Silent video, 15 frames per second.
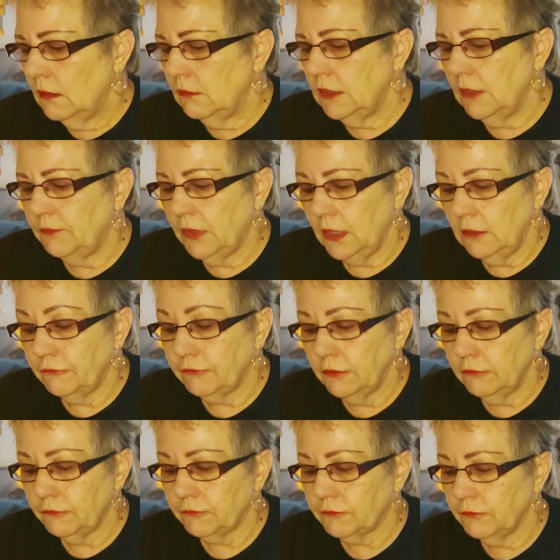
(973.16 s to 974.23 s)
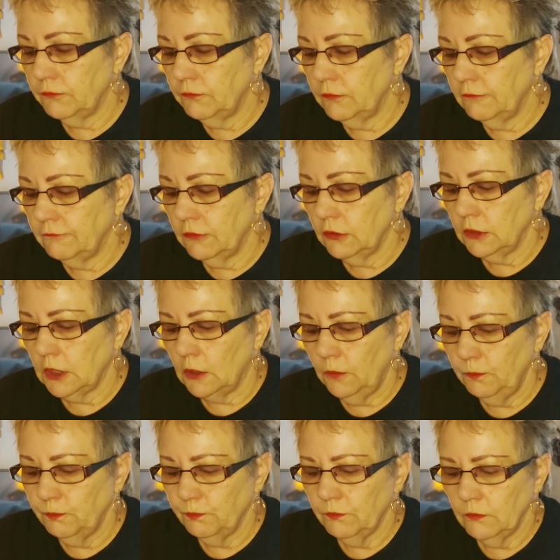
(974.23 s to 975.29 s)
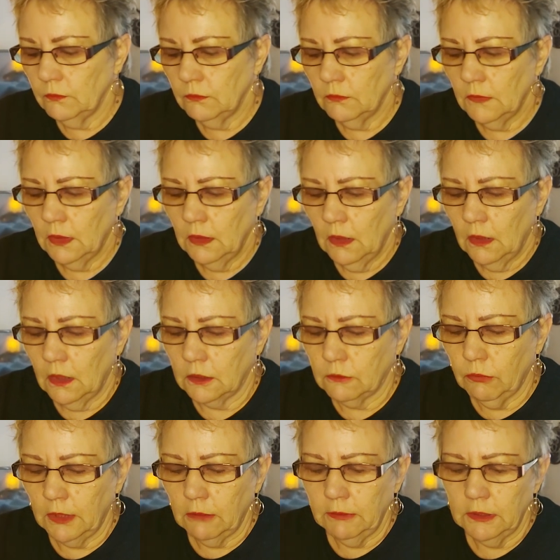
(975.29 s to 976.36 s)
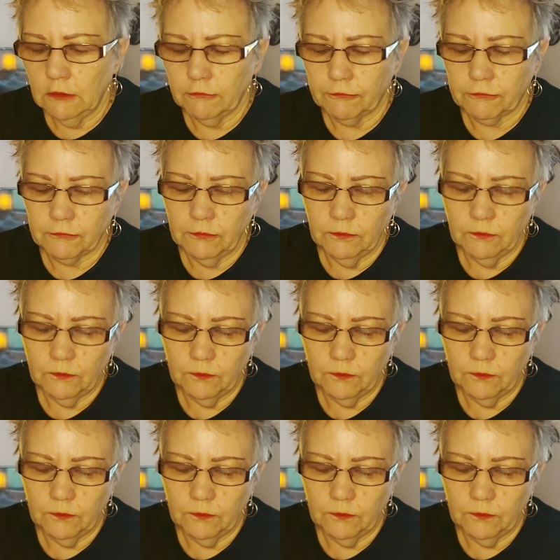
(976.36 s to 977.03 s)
We have Pisces, Virgo, Aquarius.